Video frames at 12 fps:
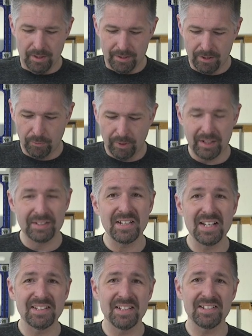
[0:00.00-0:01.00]
So we're gonna
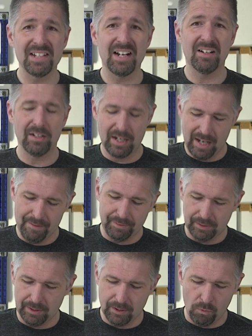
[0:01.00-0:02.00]
take this out. I have a
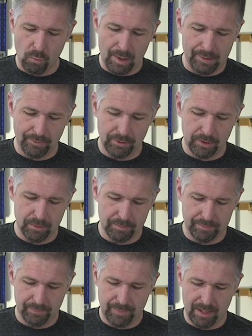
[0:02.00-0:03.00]
little well room
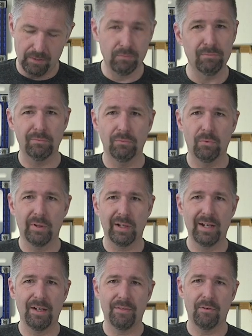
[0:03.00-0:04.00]
that we'll
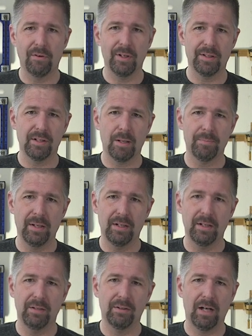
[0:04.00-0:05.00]
kind of throw this up
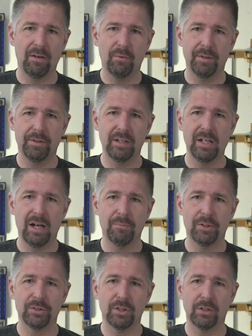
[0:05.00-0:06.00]
in, and we'll see how
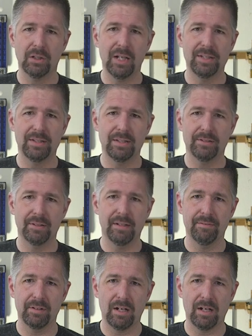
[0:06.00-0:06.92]
much light this gives